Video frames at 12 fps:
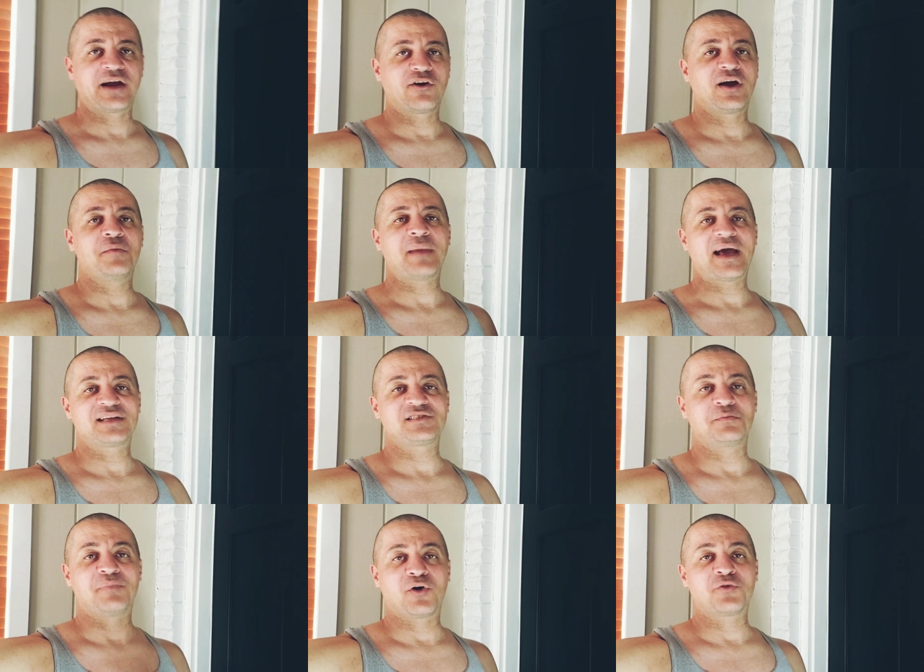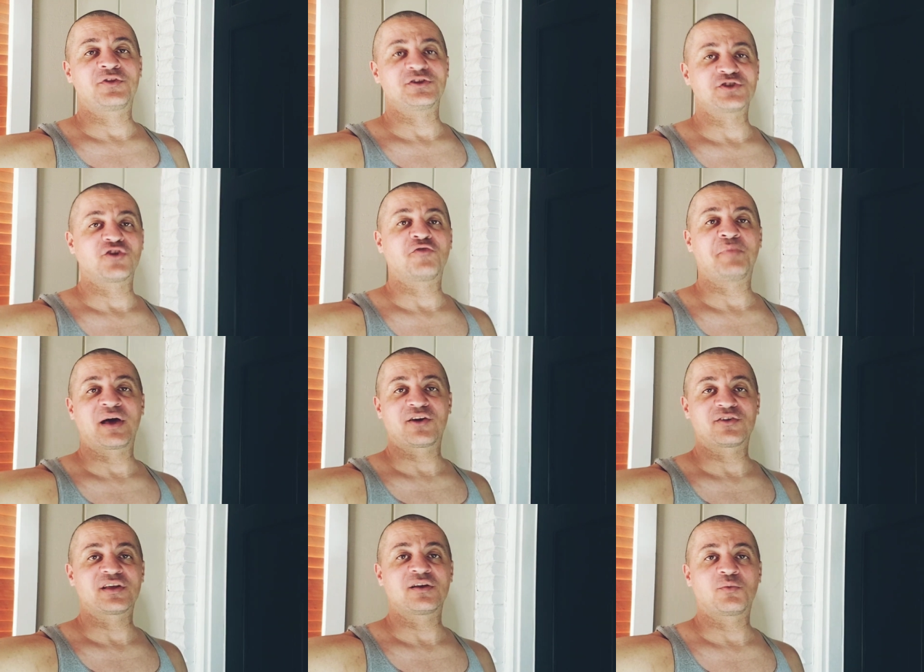Her and Madison both deserve
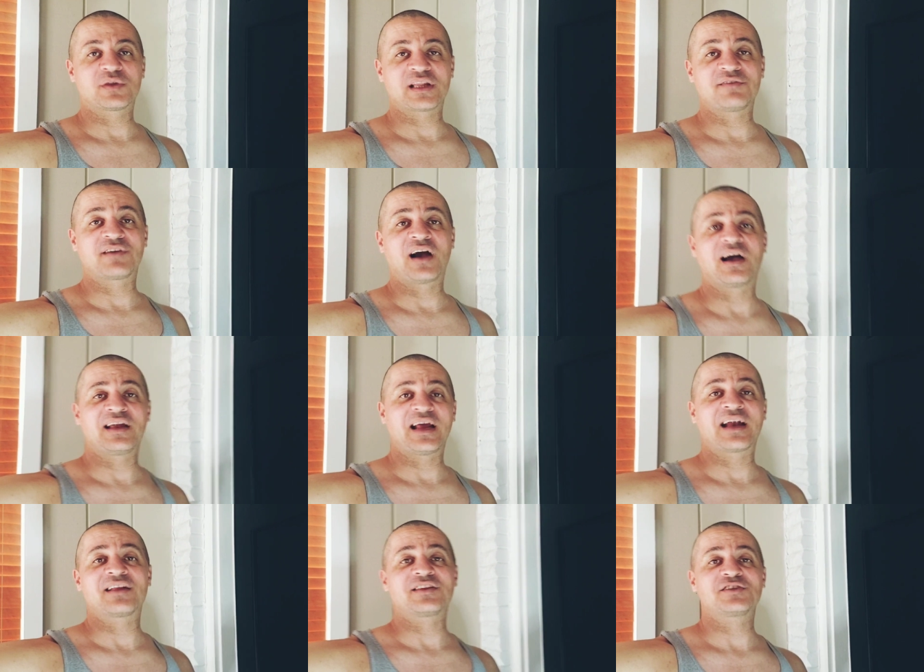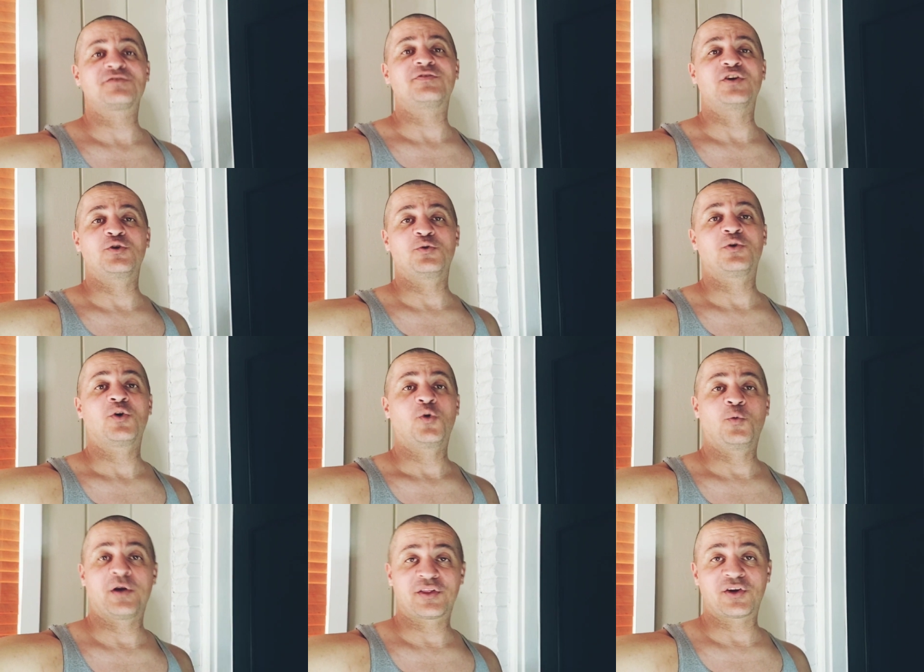better than what they've gotten out of this feud
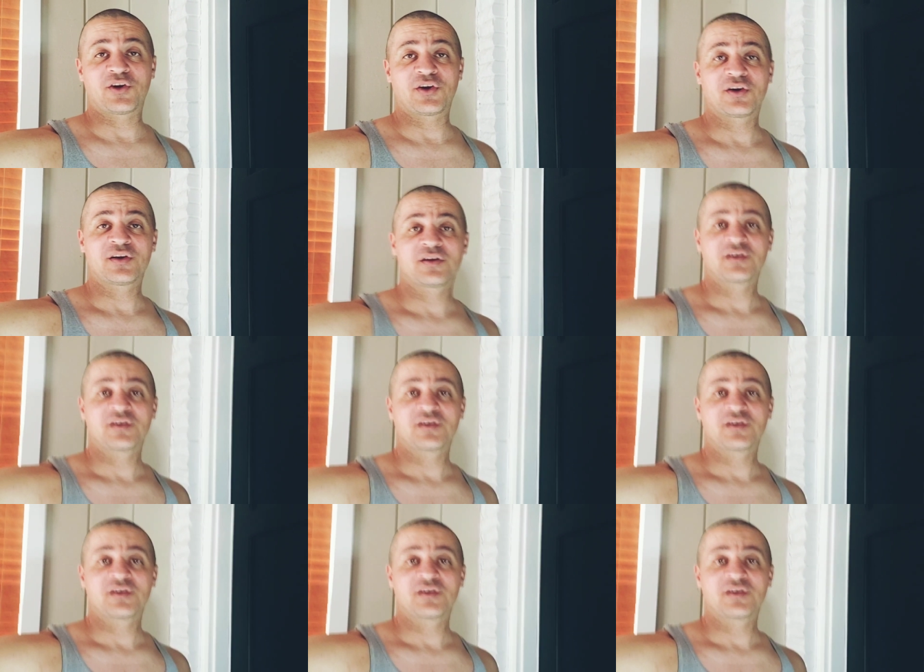with her.